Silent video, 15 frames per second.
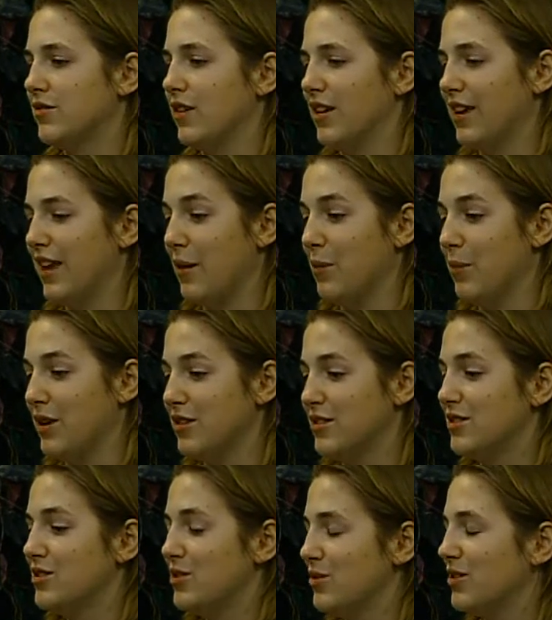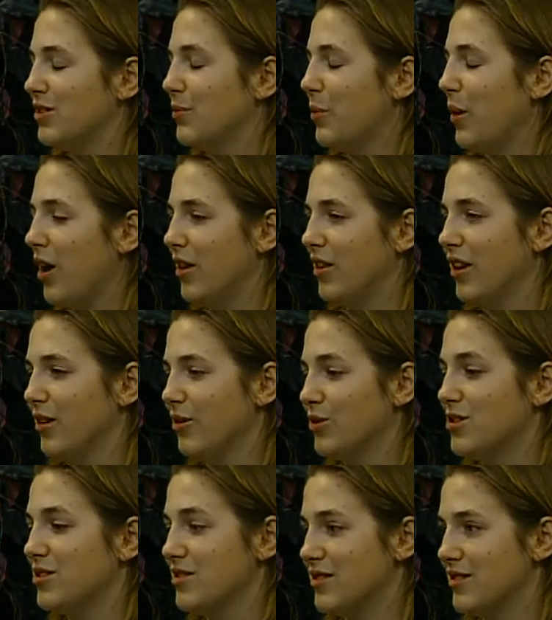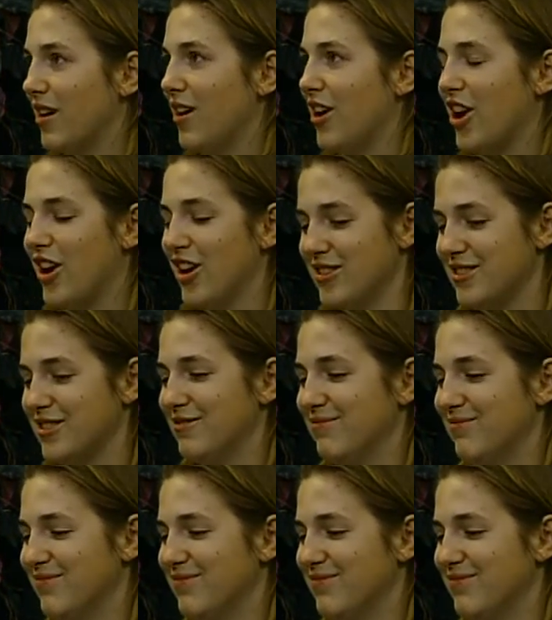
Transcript: on campus due to the potluck, which is awesome.